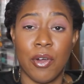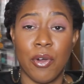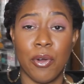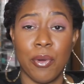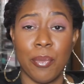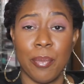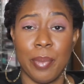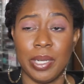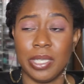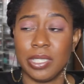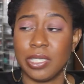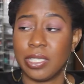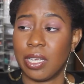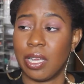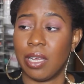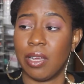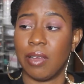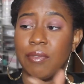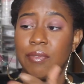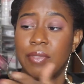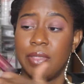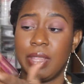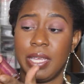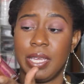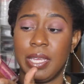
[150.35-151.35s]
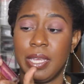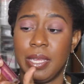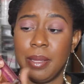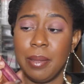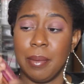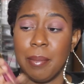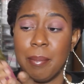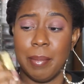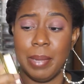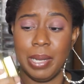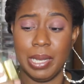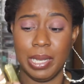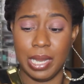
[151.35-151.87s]
whole bunch of the
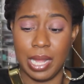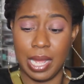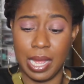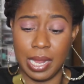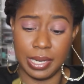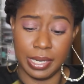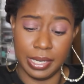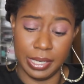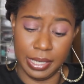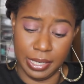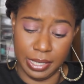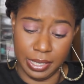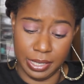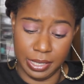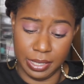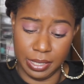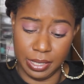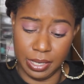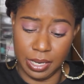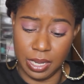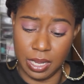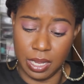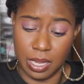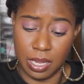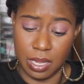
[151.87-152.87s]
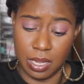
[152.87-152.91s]
Milani.